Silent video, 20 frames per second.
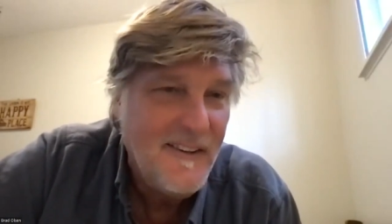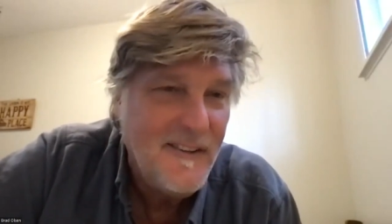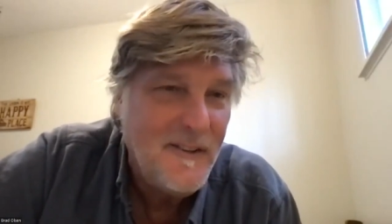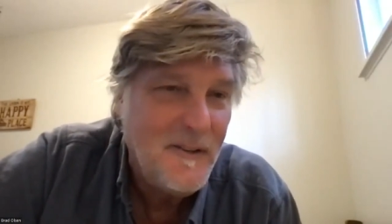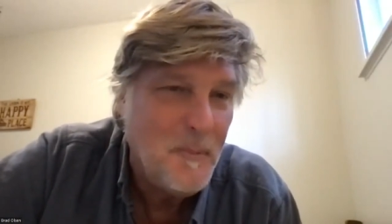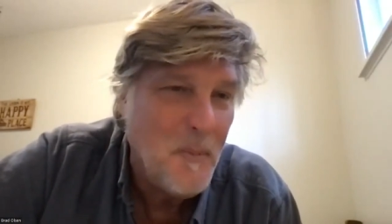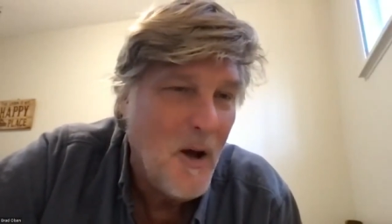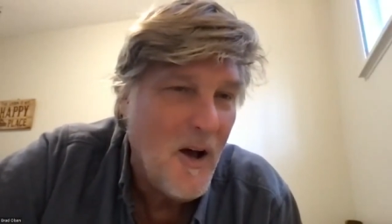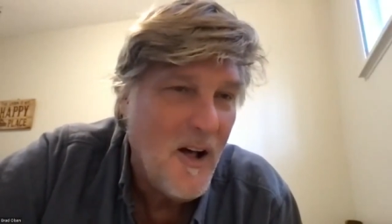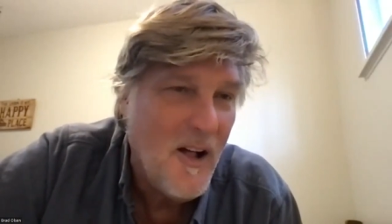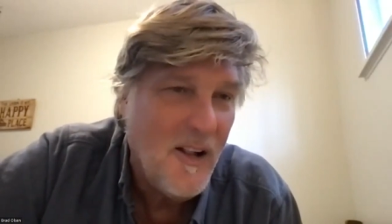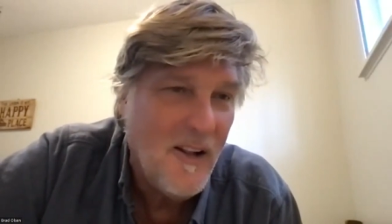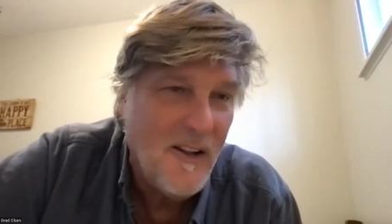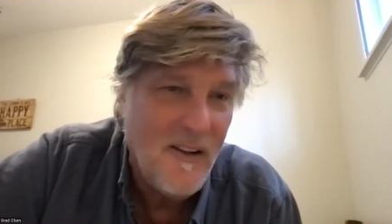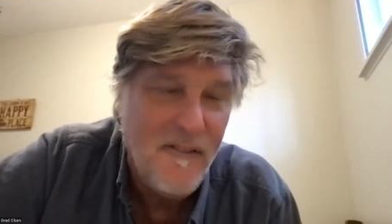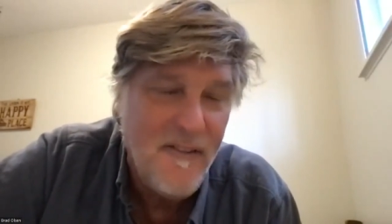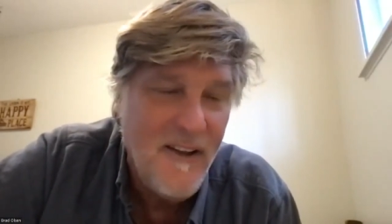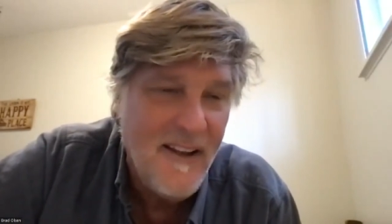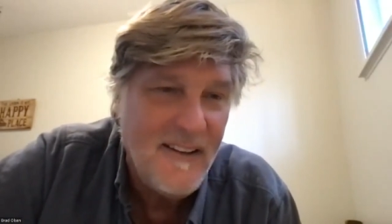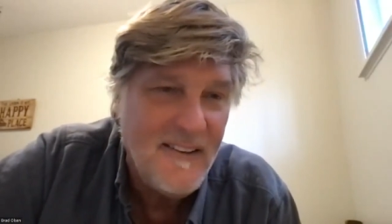small
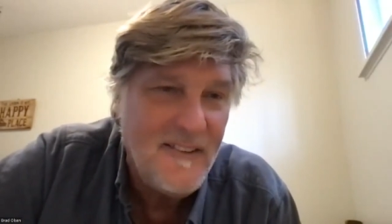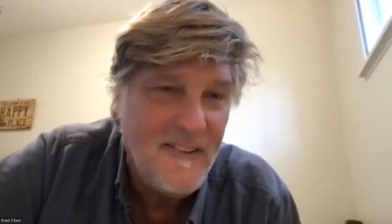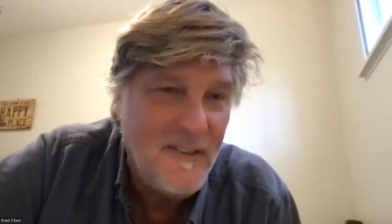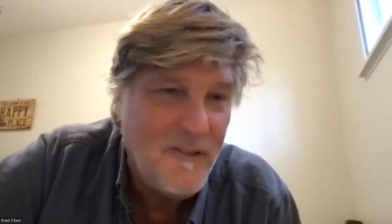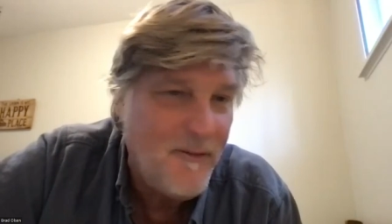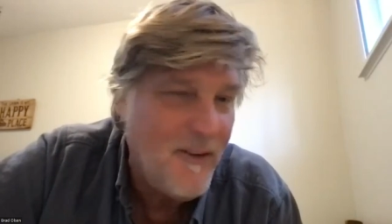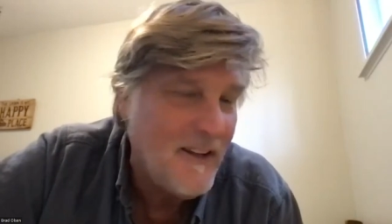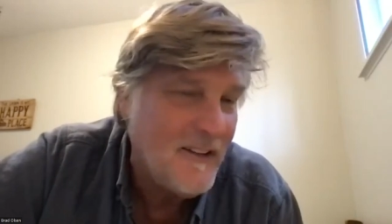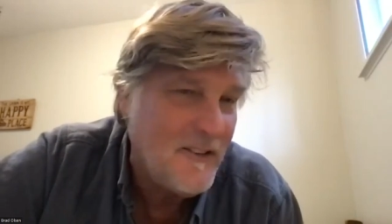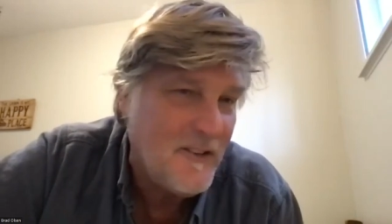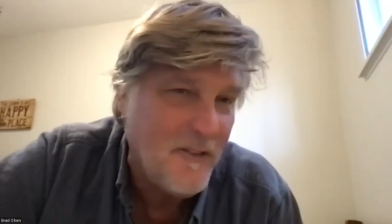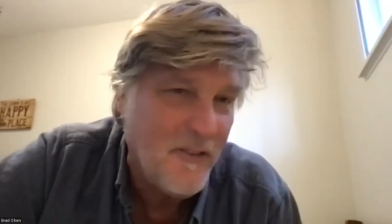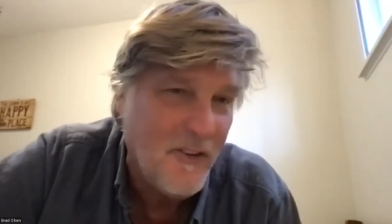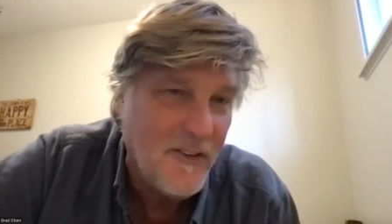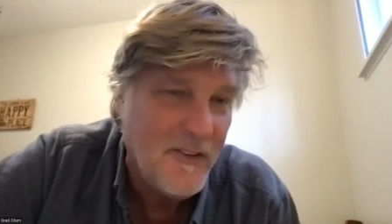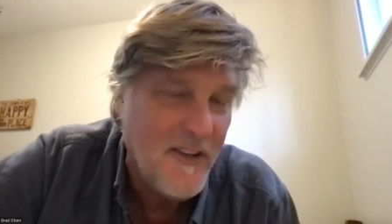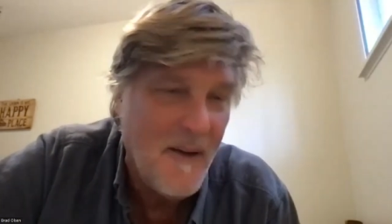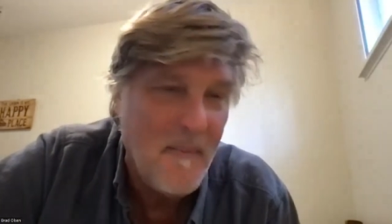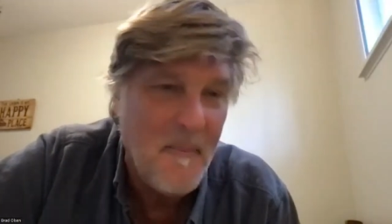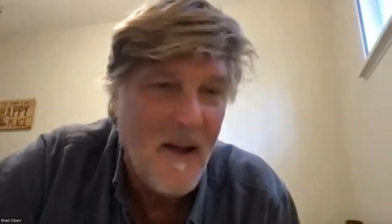events,
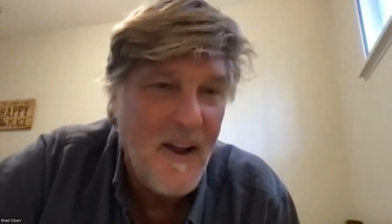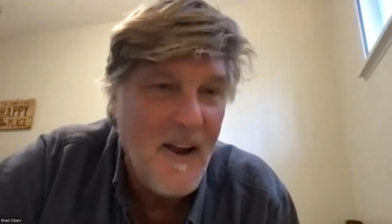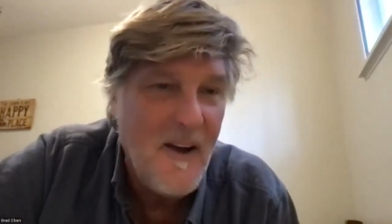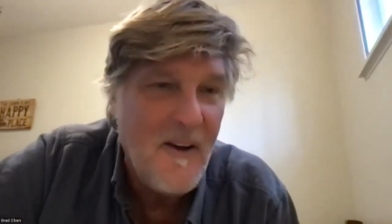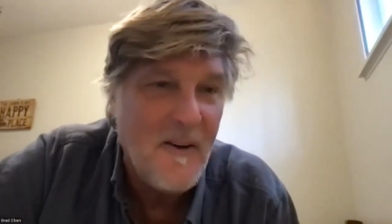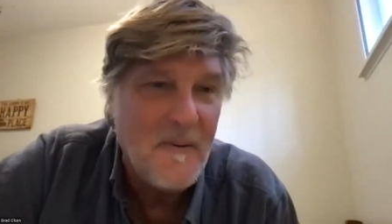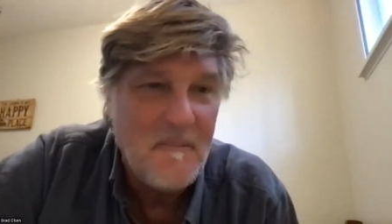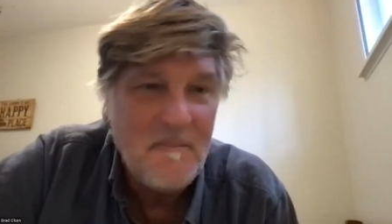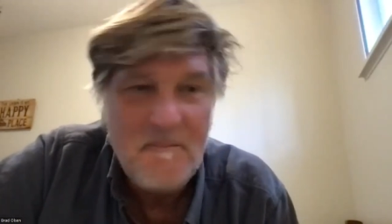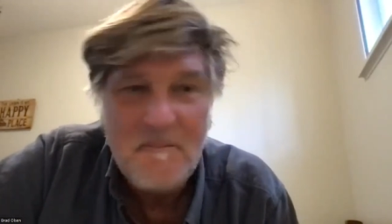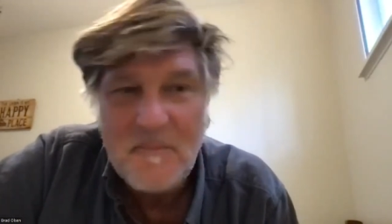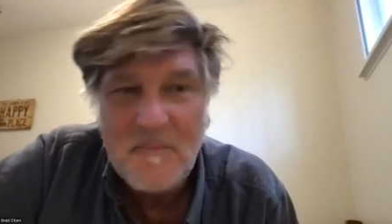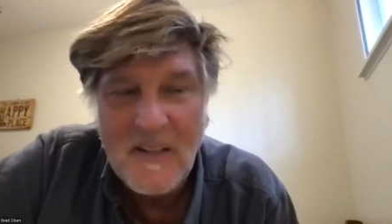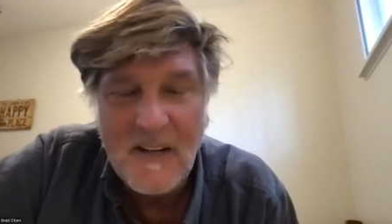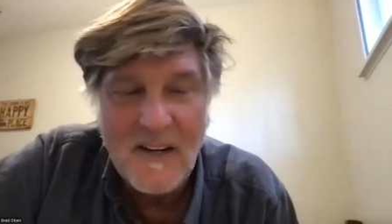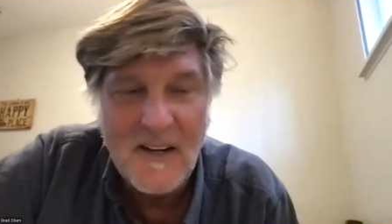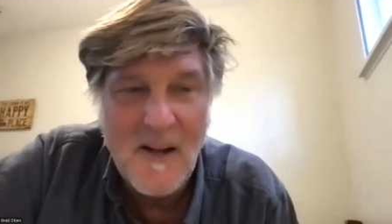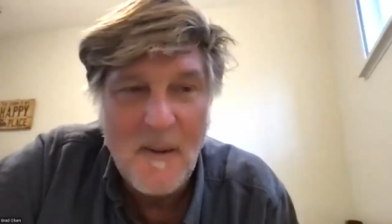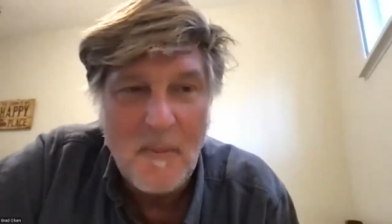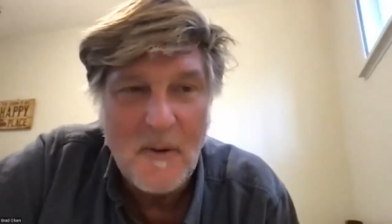festivals on my own
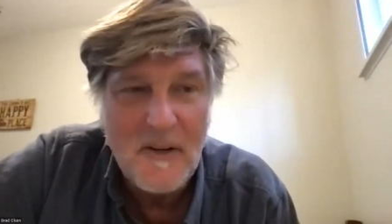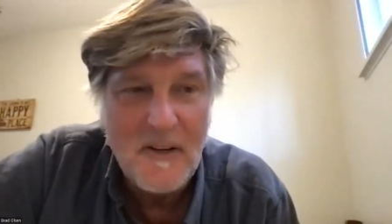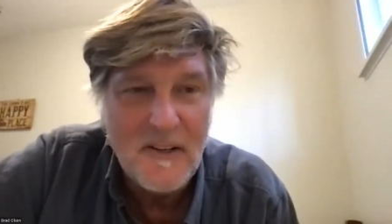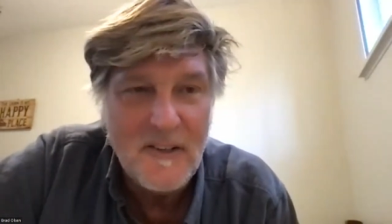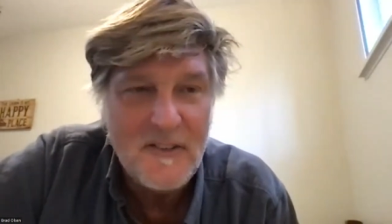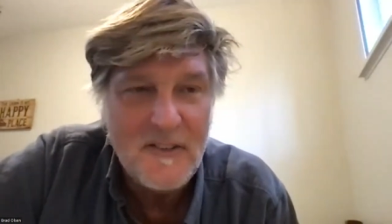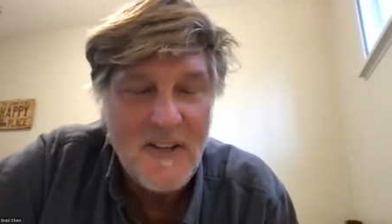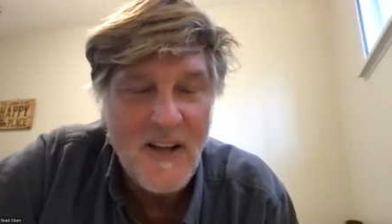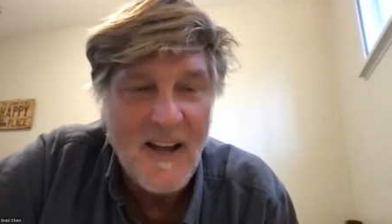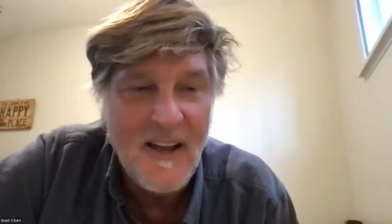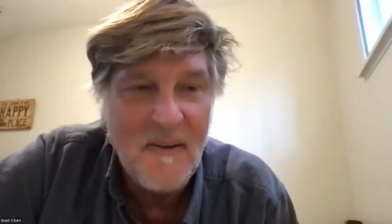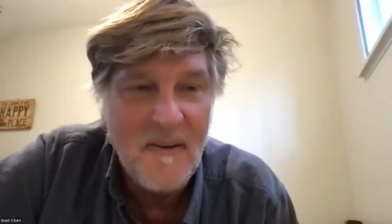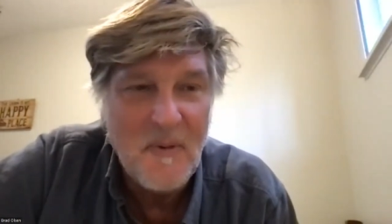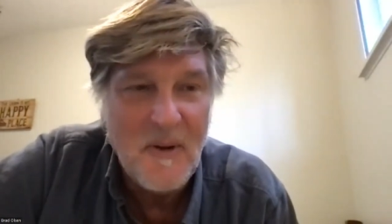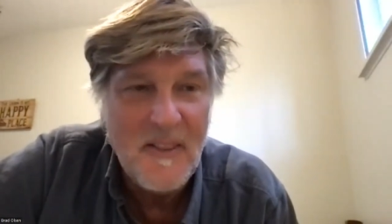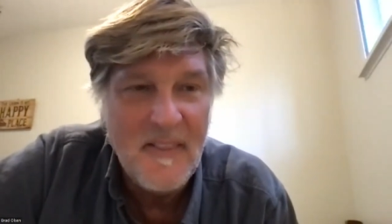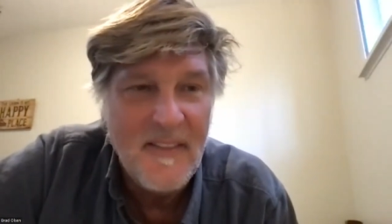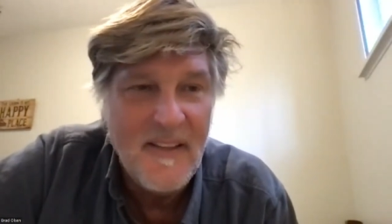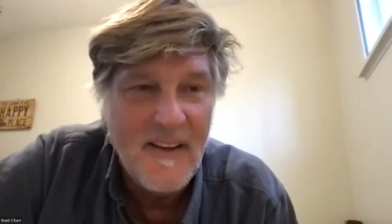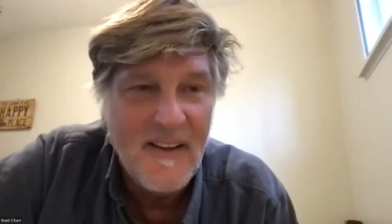in a couple oh. years time
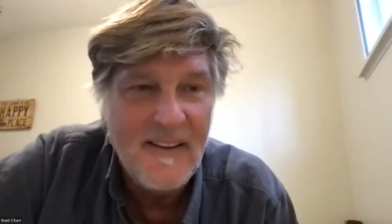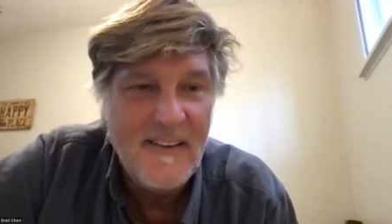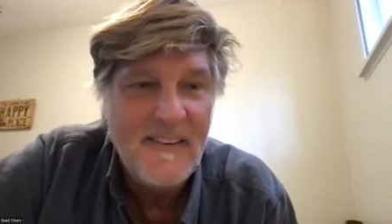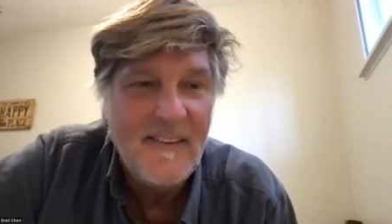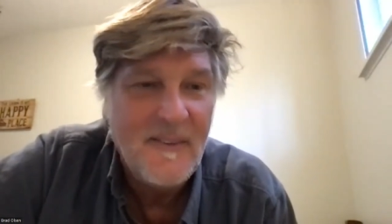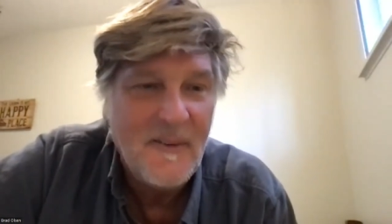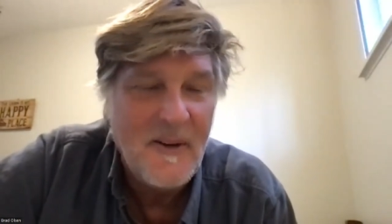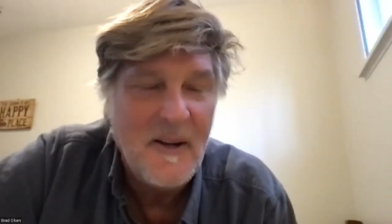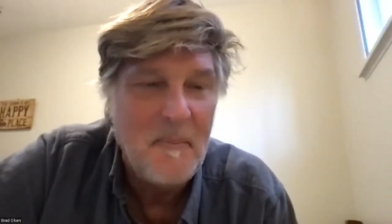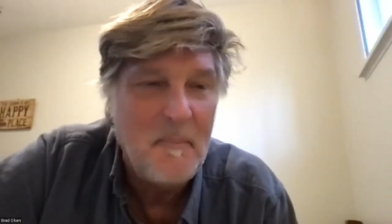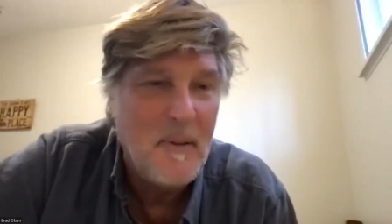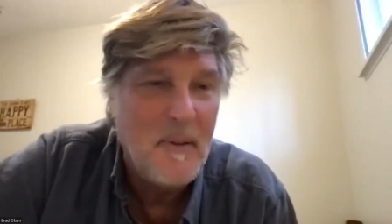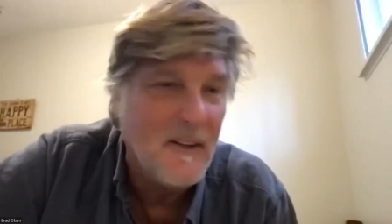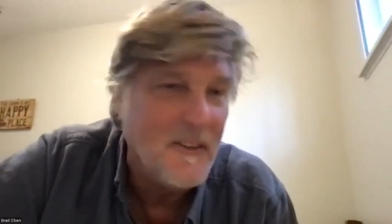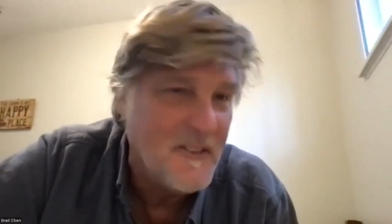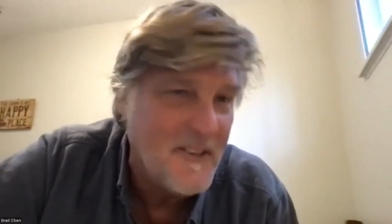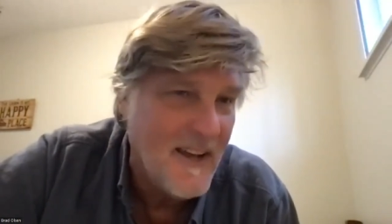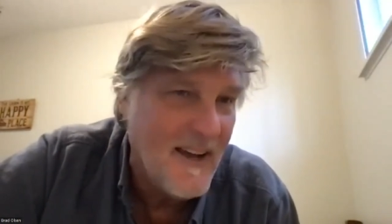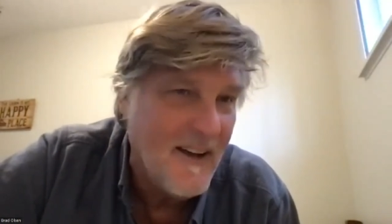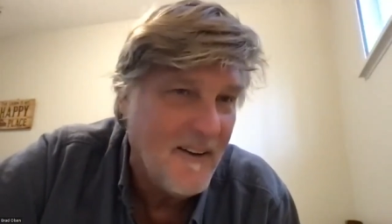when, uh, when it
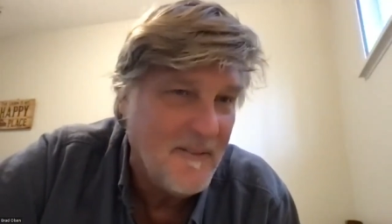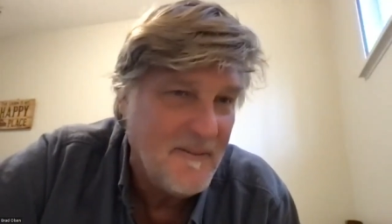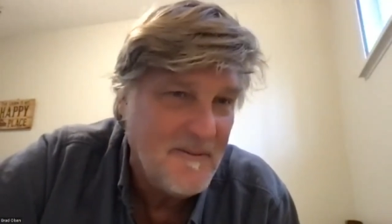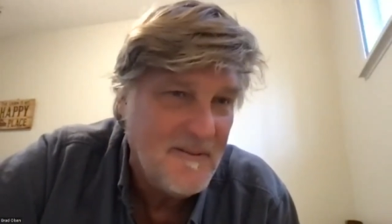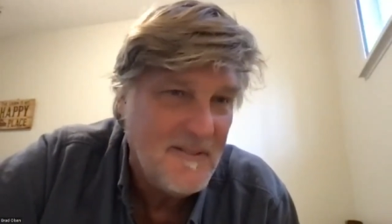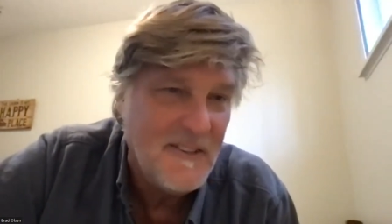builds out.